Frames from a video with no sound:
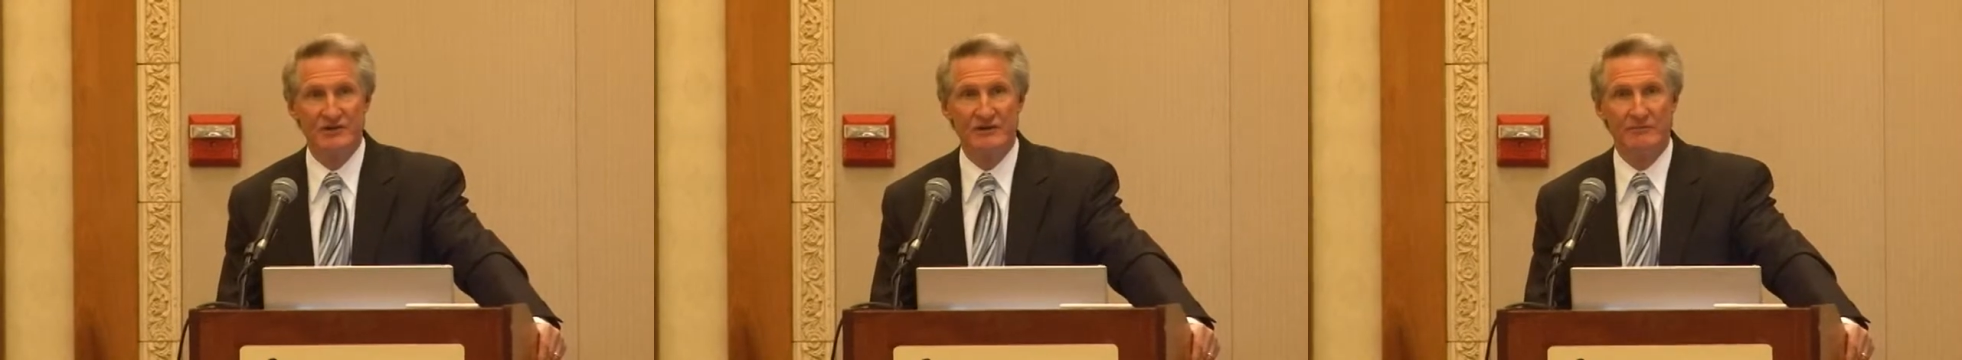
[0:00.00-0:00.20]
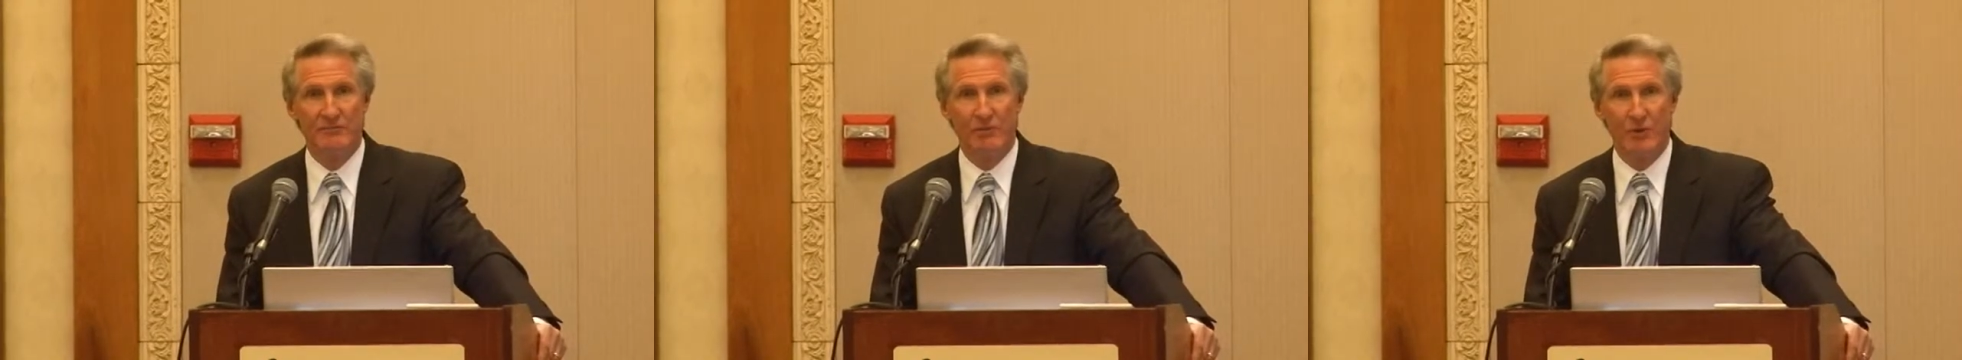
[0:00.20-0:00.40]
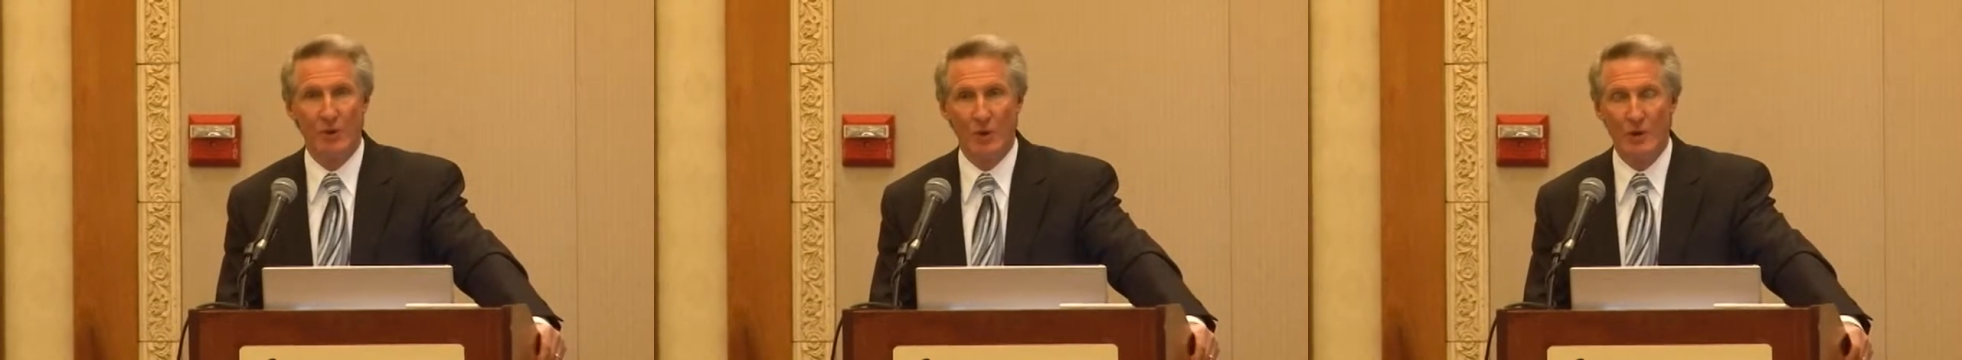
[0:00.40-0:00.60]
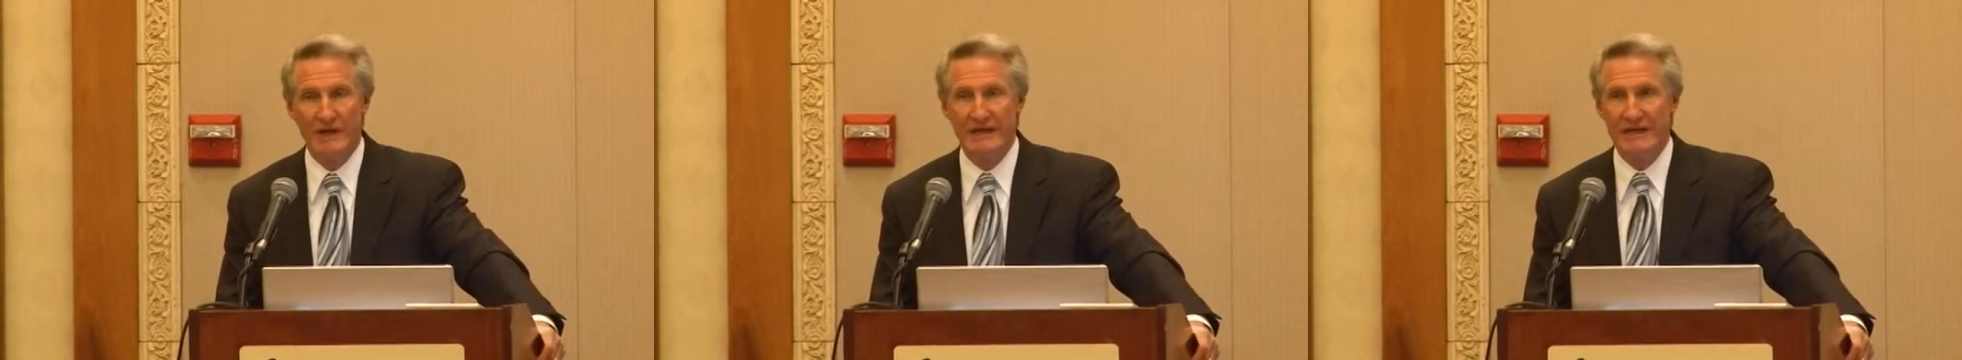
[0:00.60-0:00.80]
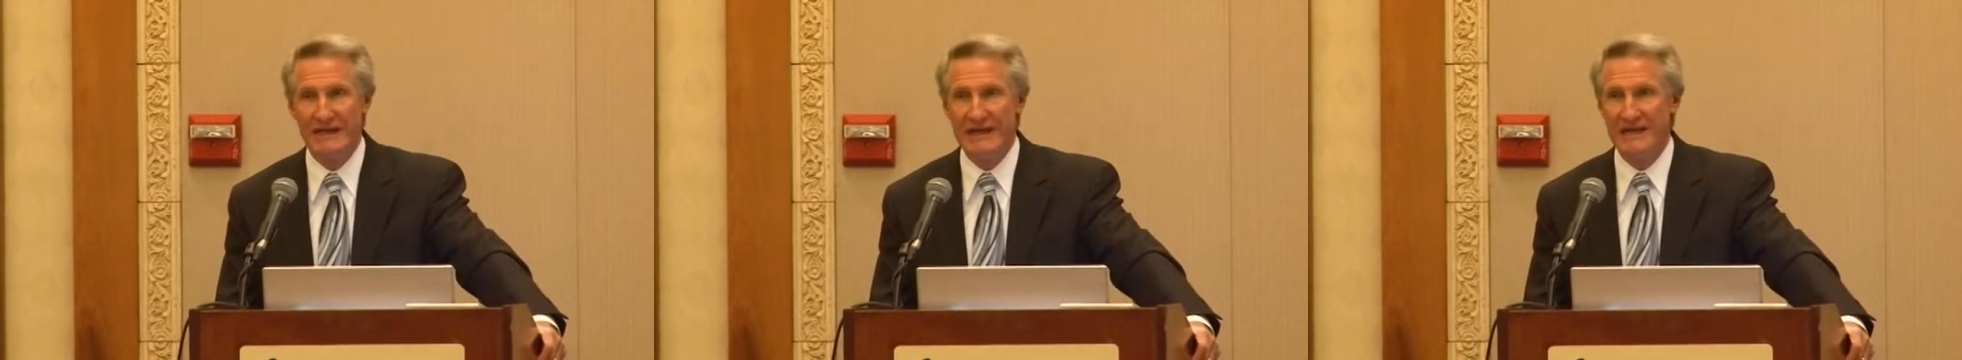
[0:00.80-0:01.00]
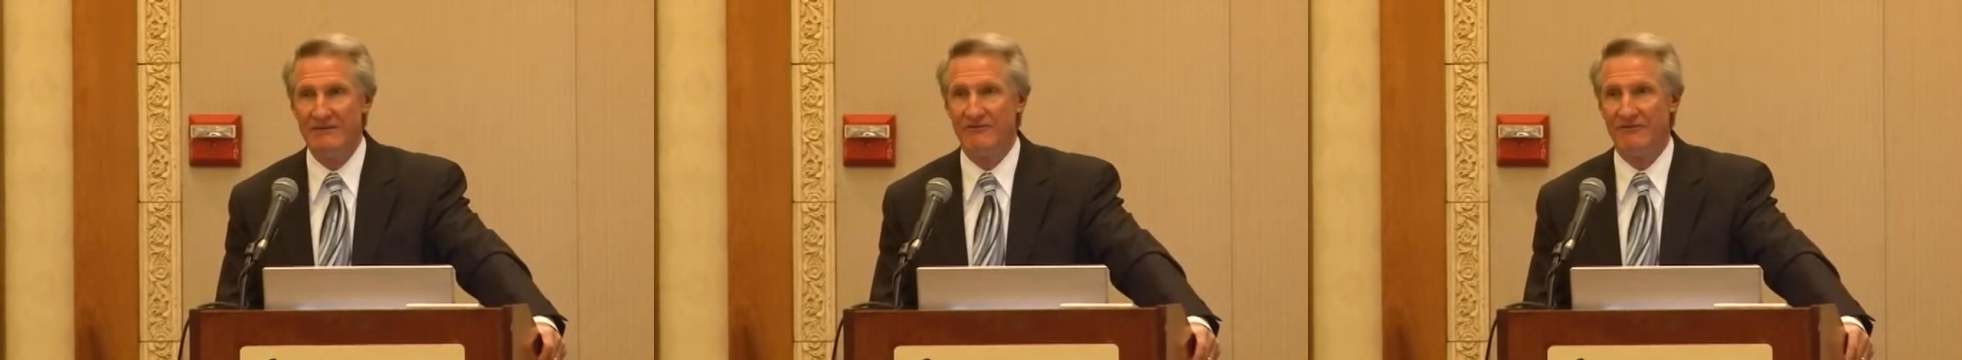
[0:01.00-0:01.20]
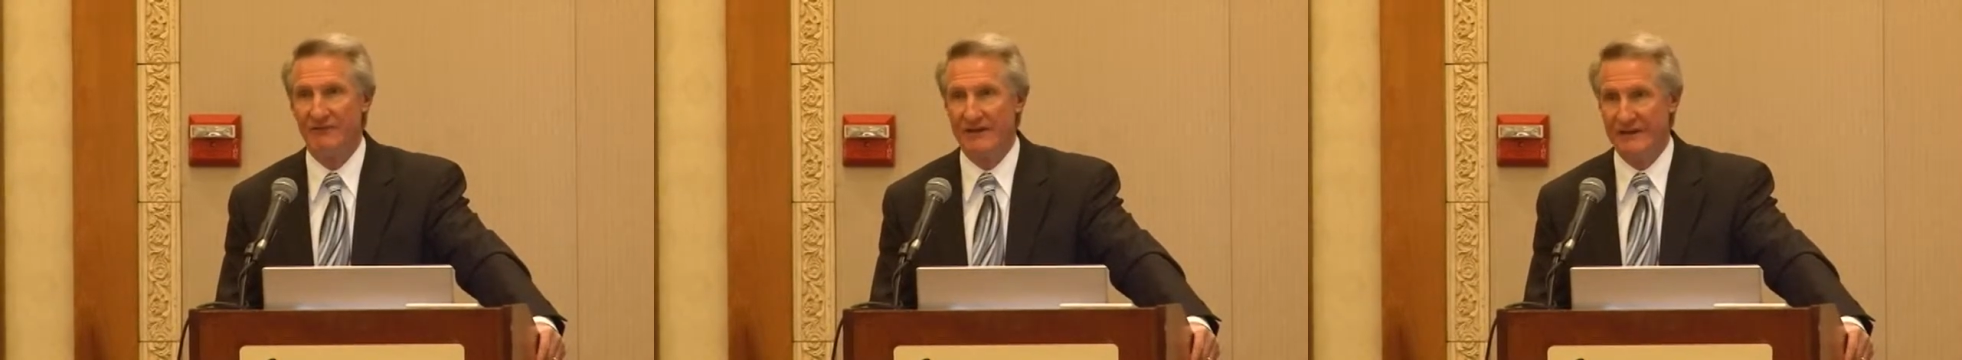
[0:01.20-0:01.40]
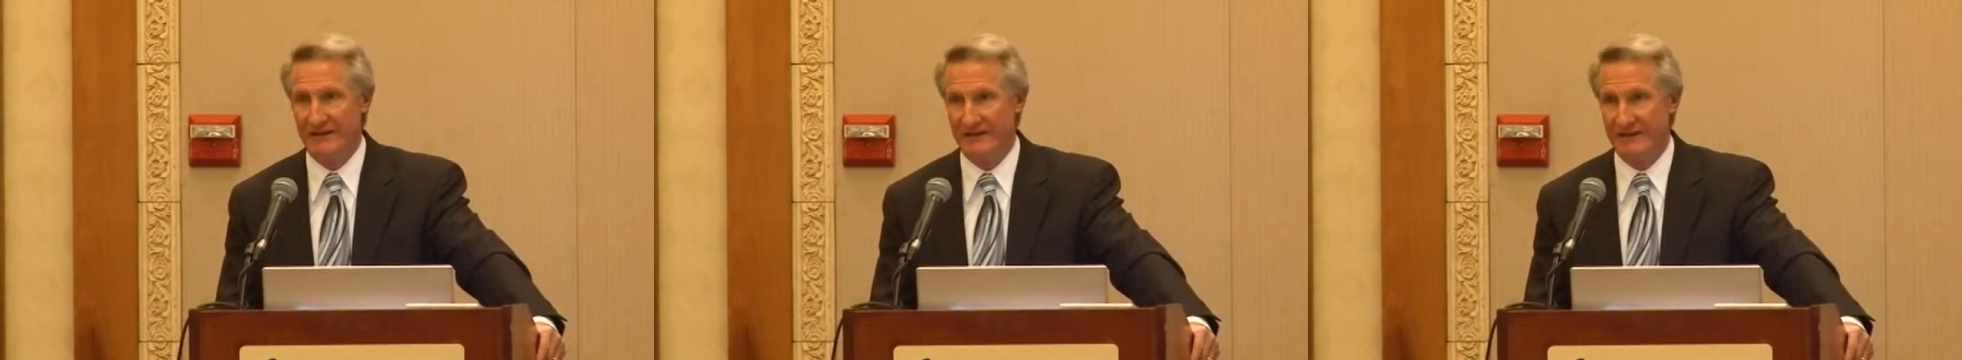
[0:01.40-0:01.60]
are employee
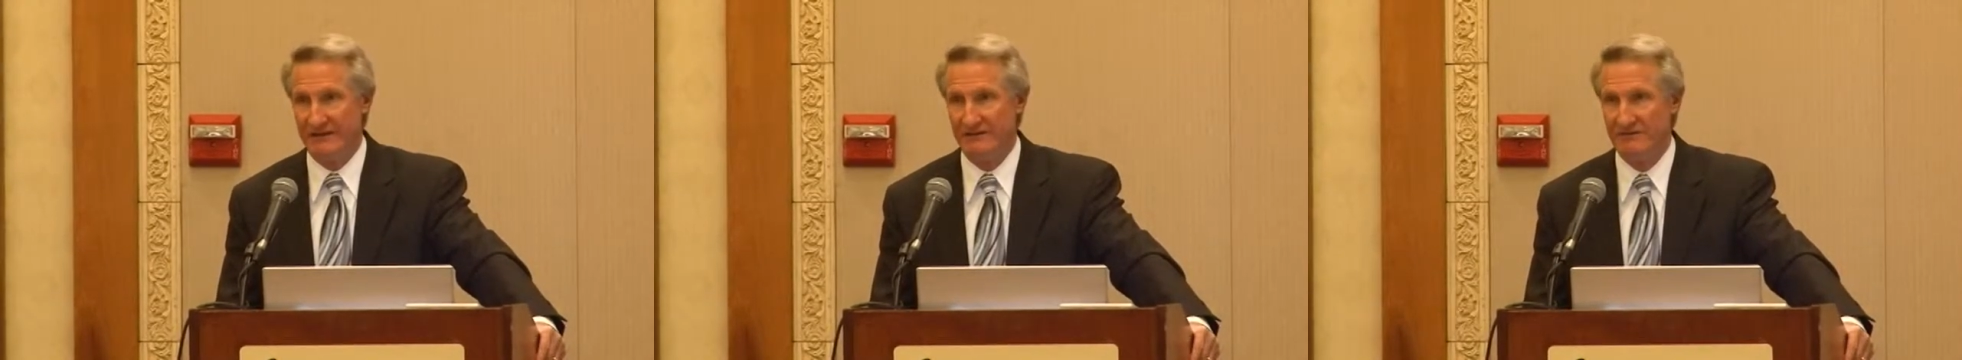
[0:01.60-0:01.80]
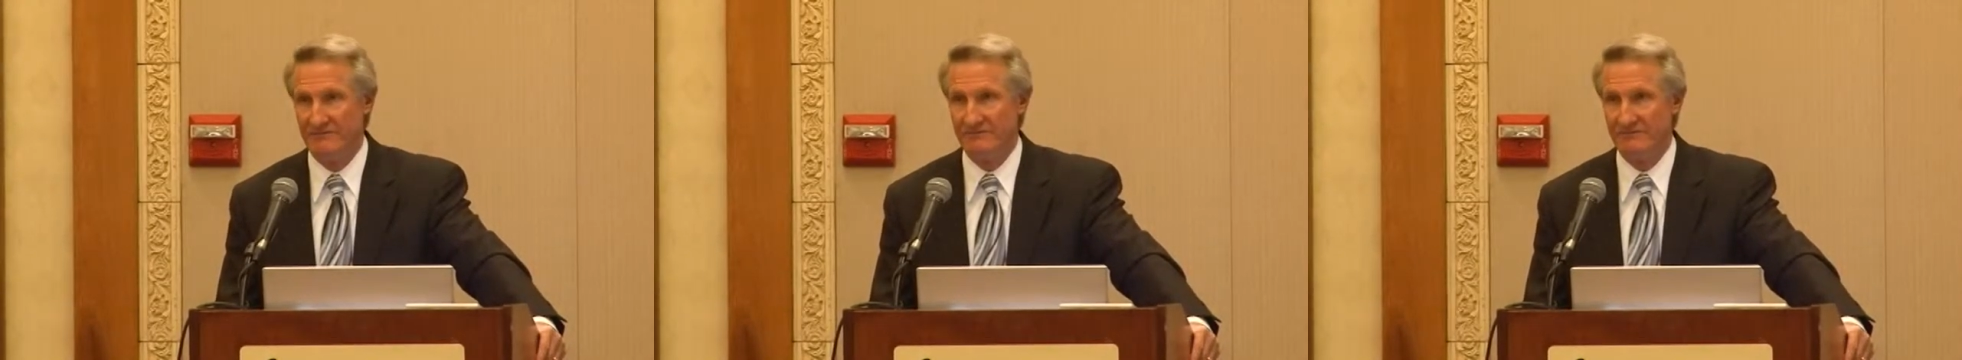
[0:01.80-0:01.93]
funded.